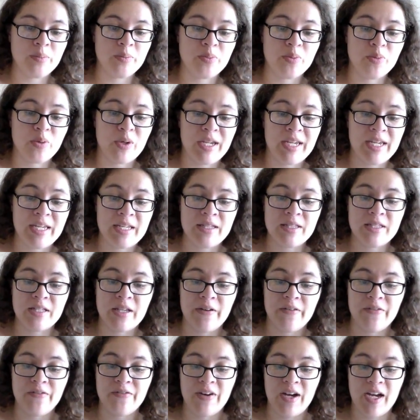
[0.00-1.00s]
braids
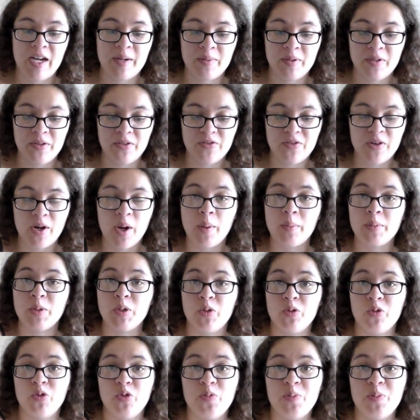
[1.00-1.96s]
of fiber from 2